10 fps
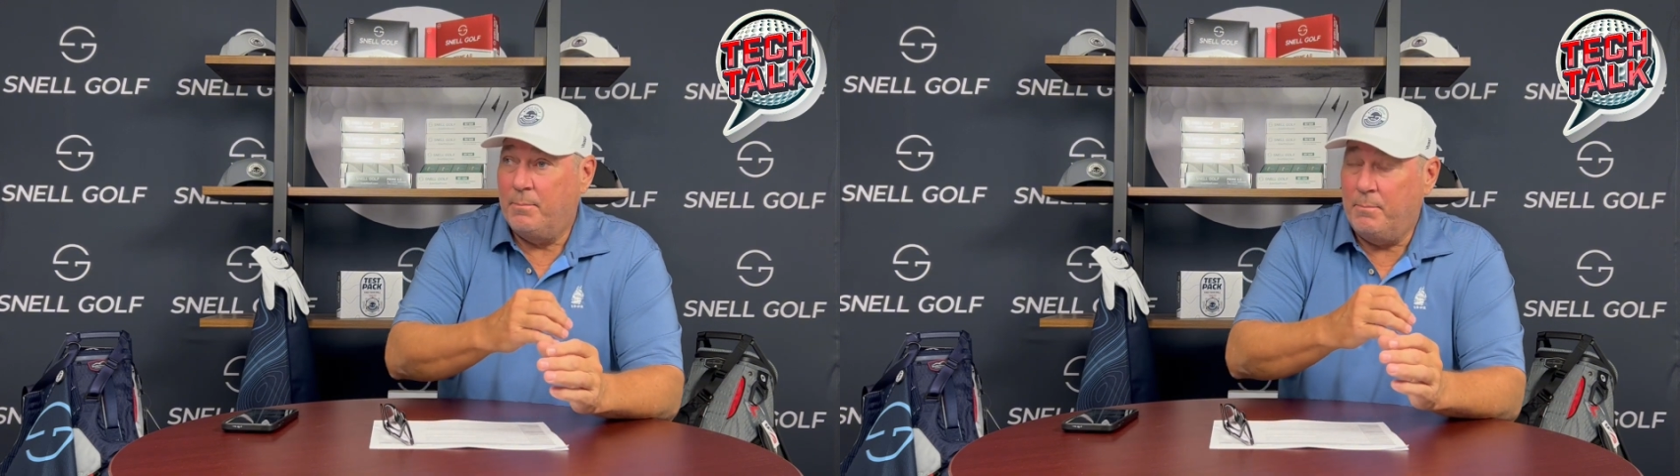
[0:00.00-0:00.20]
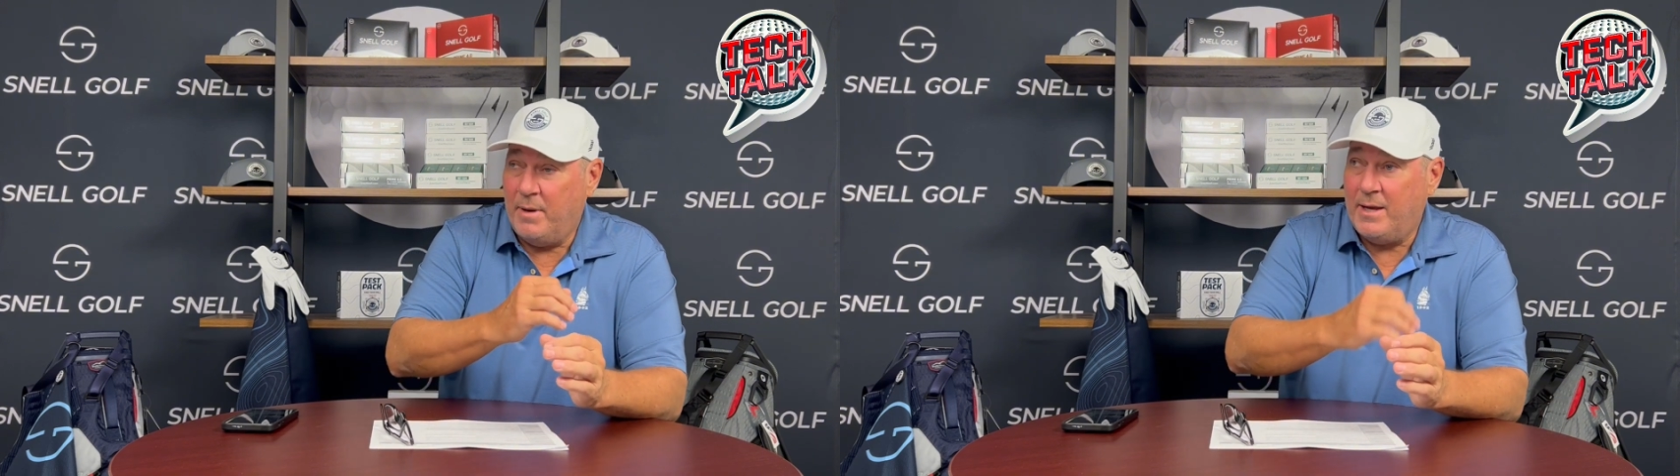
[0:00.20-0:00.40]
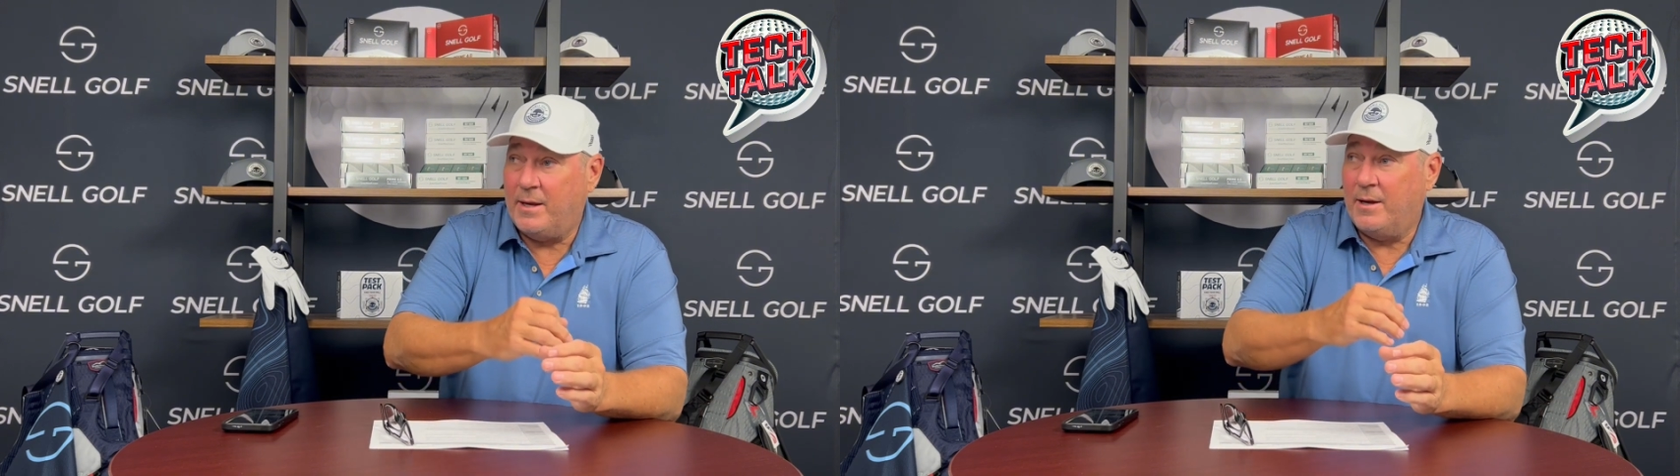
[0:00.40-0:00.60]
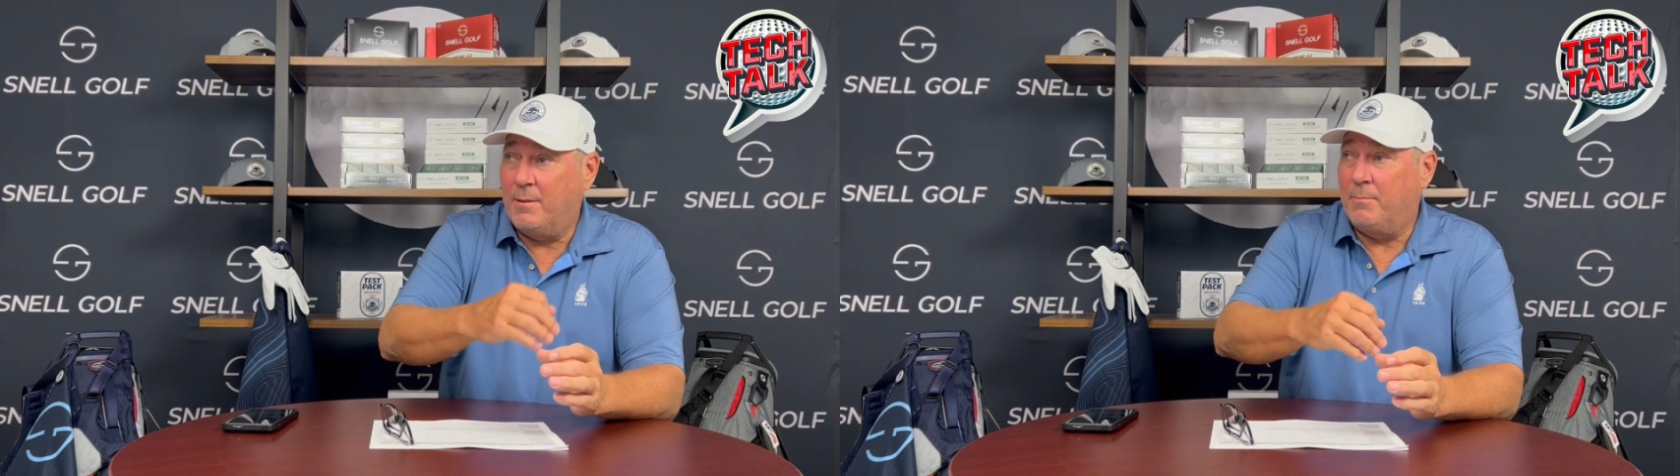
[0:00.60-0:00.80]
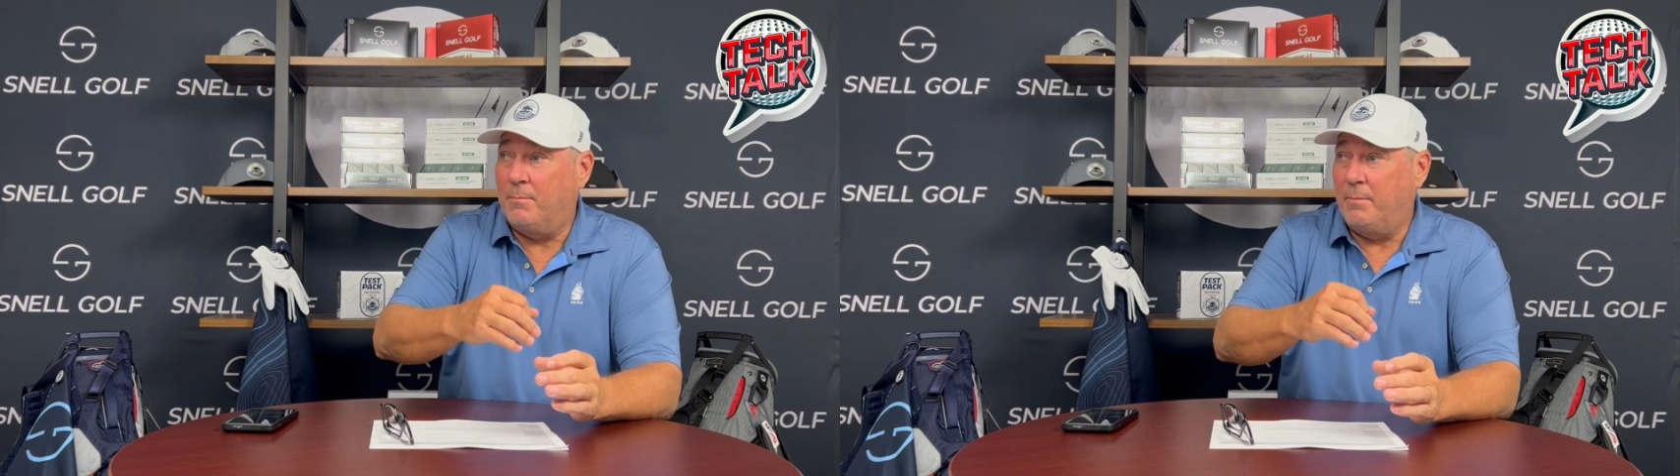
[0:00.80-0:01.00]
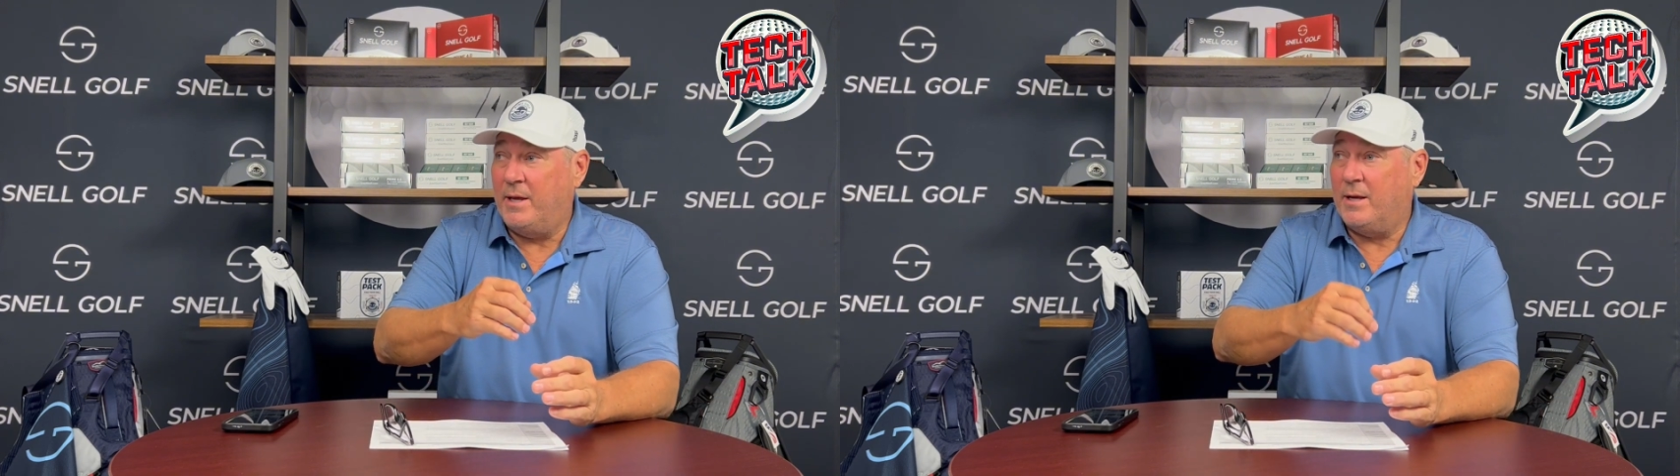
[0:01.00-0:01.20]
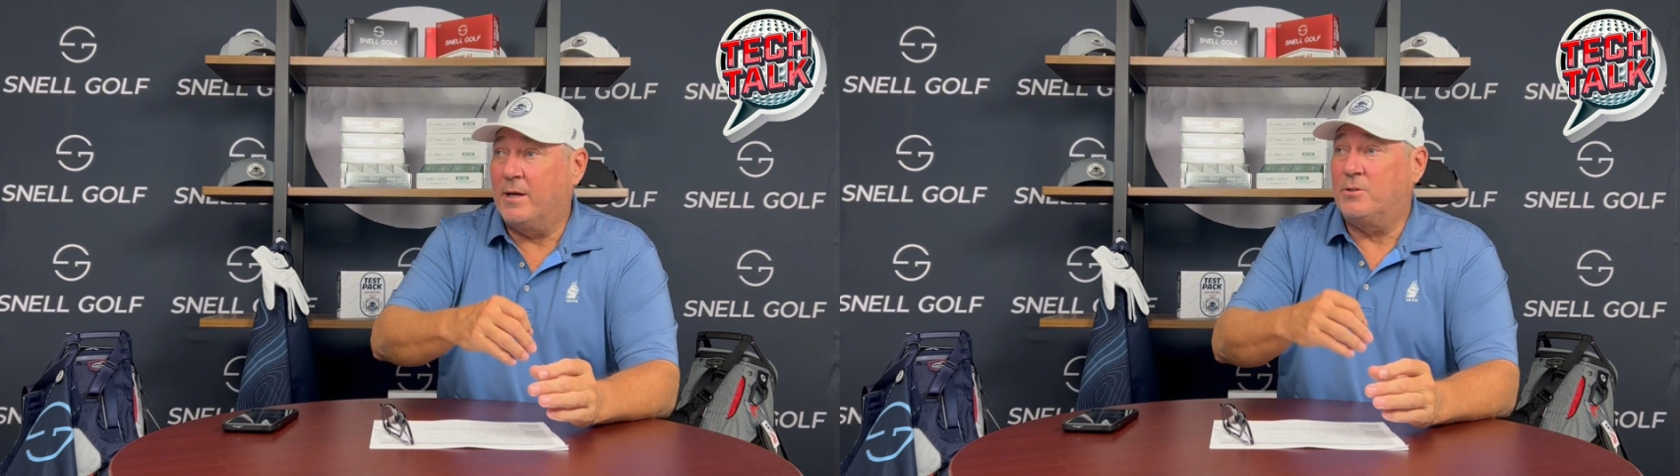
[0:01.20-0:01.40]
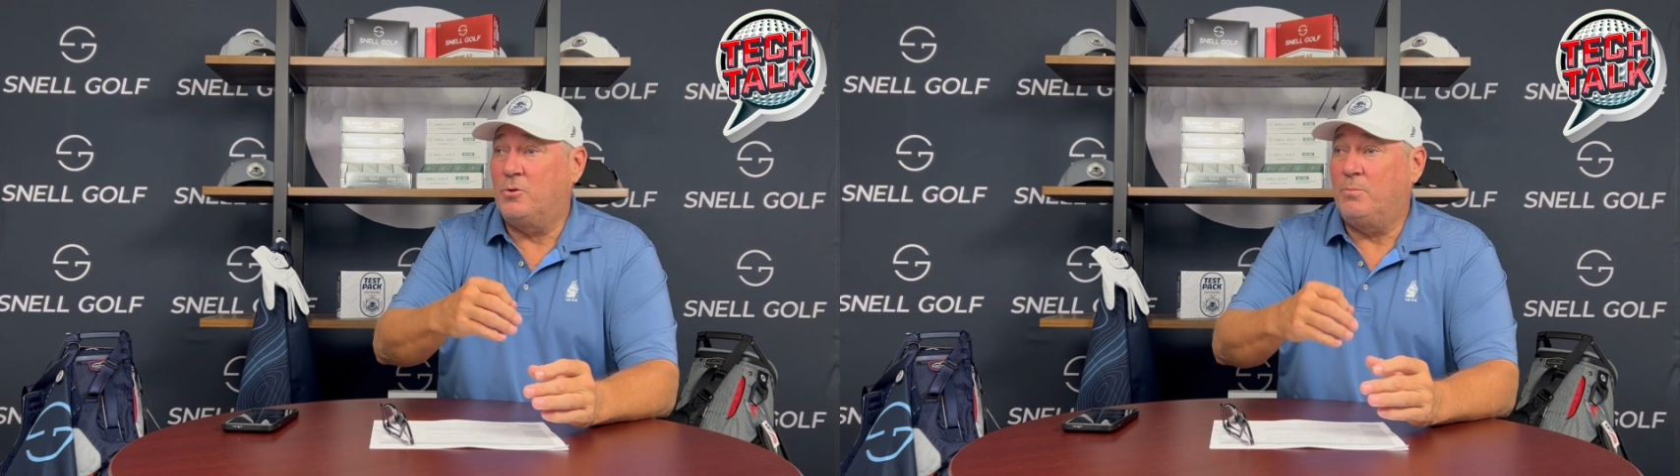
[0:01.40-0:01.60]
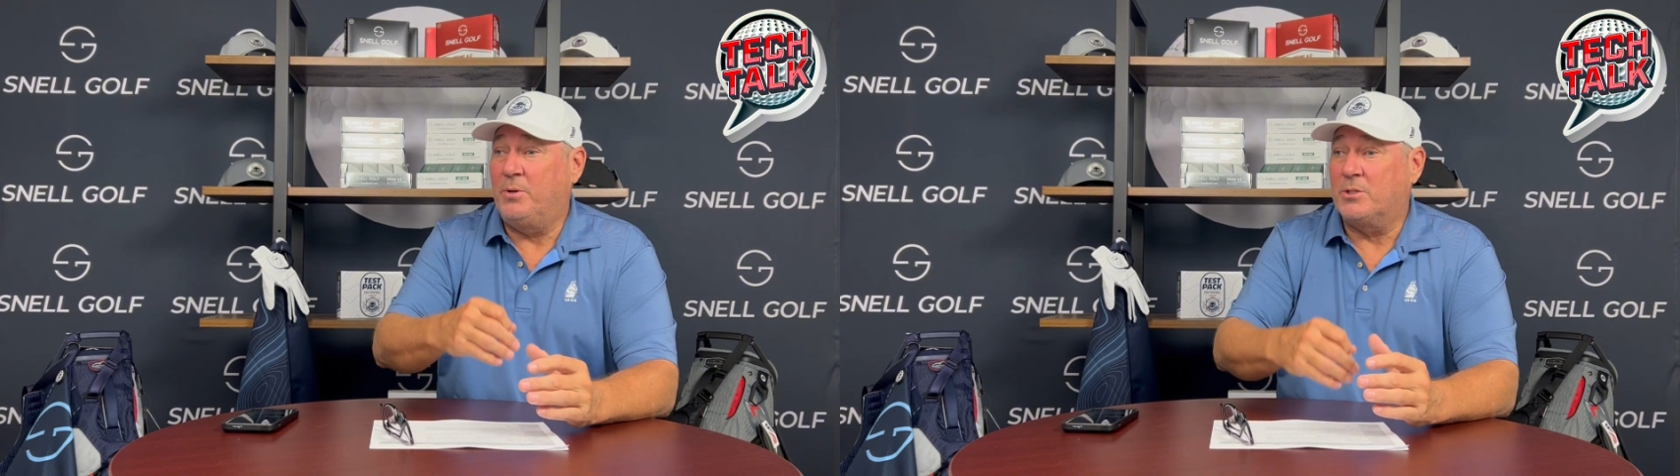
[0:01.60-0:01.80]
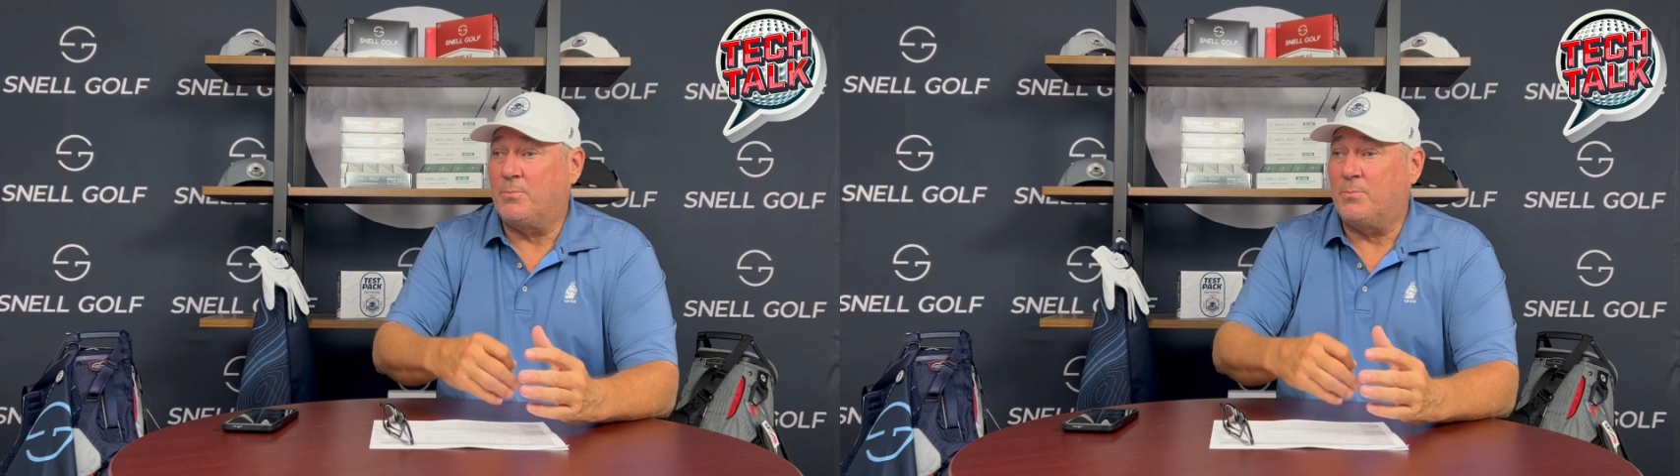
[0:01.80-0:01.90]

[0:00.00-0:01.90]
Making a 2-piece